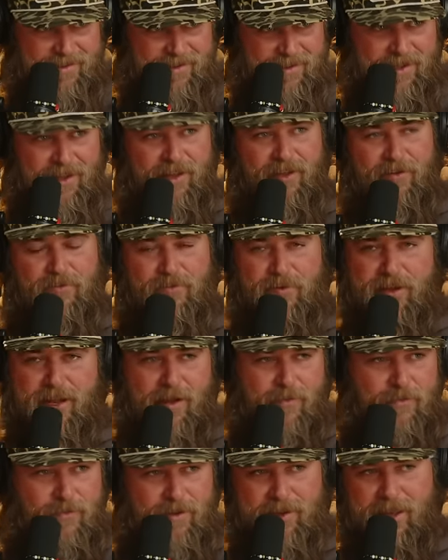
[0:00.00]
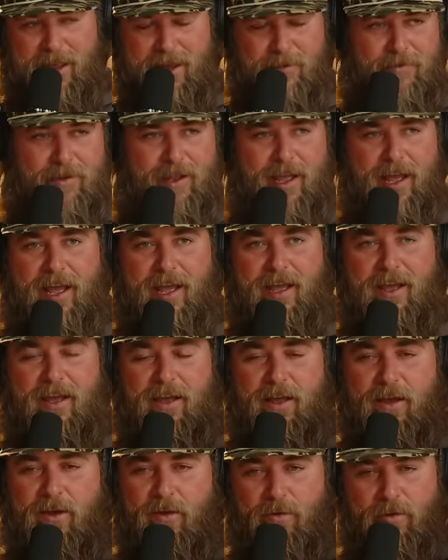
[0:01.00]
Uh, we got one camera guy.
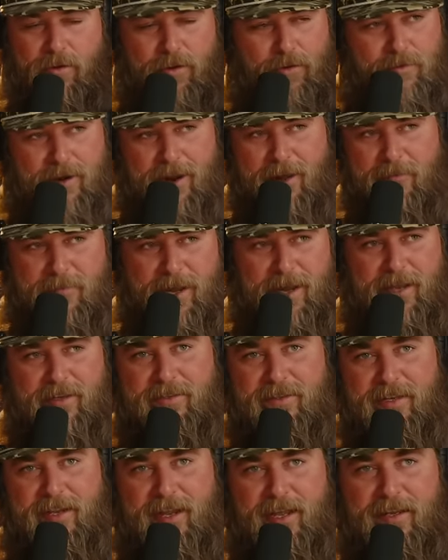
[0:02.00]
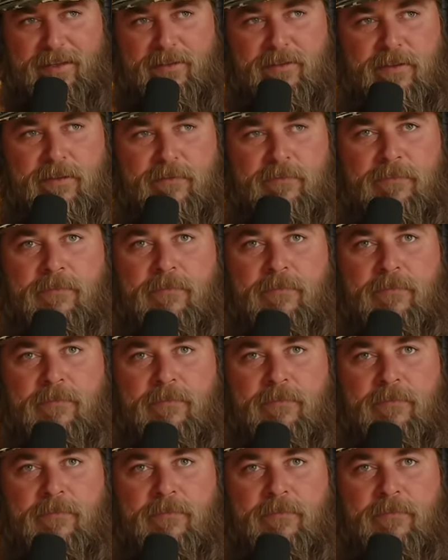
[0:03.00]
We're going out making stands.